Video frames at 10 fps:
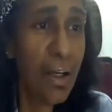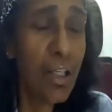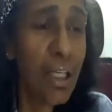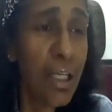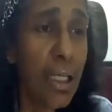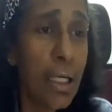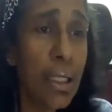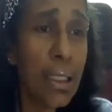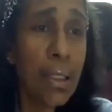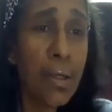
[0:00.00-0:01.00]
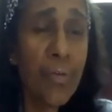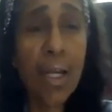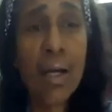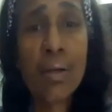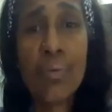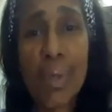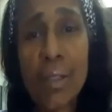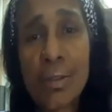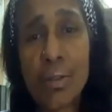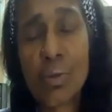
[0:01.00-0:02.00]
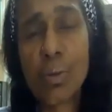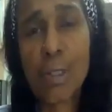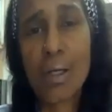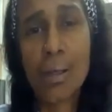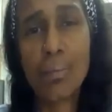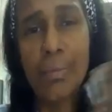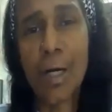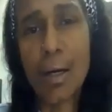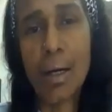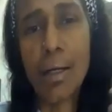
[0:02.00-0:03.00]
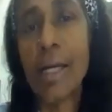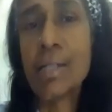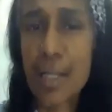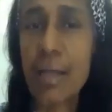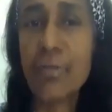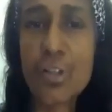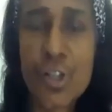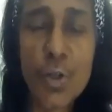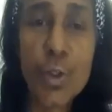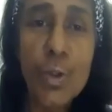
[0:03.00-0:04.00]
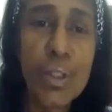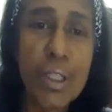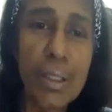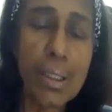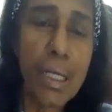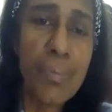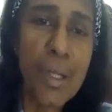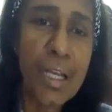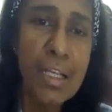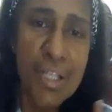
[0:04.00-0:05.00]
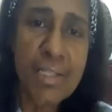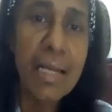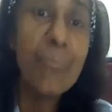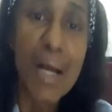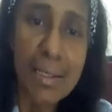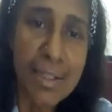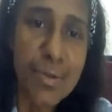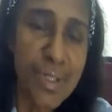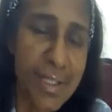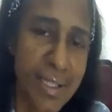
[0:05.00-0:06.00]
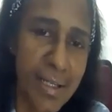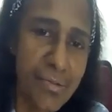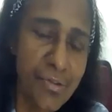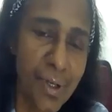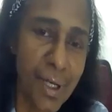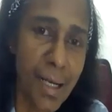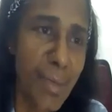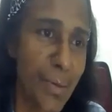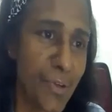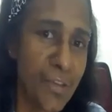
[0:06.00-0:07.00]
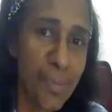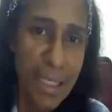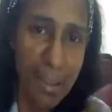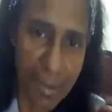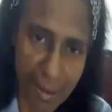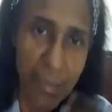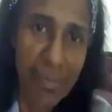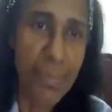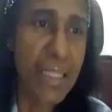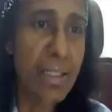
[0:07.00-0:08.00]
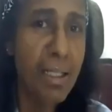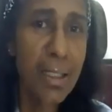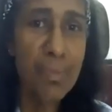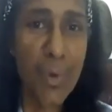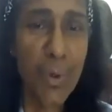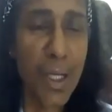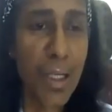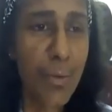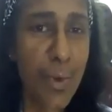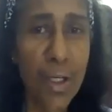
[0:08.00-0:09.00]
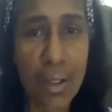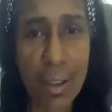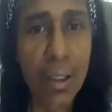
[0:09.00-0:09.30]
Okay, when I went through, later I will show you the applications that my students have come up with, but basically I'm looking at what